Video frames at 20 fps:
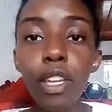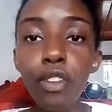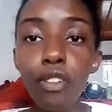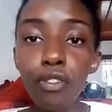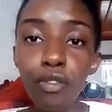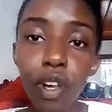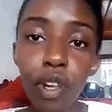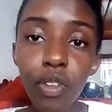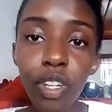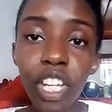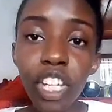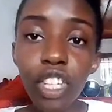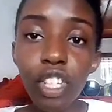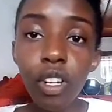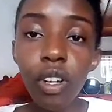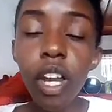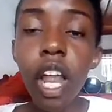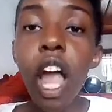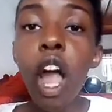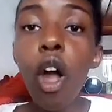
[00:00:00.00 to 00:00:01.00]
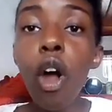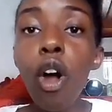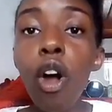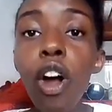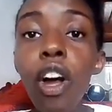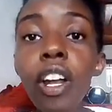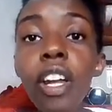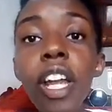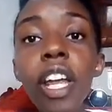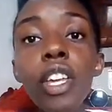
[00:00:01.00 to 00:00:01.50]
your foundation.
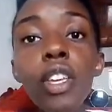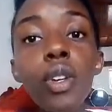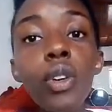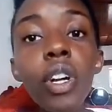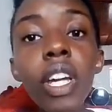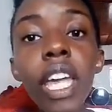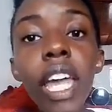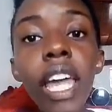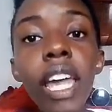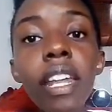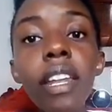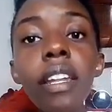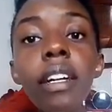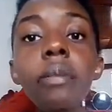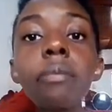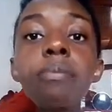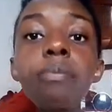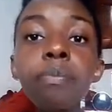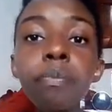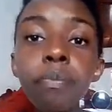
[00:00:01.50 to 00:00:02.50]
Or you can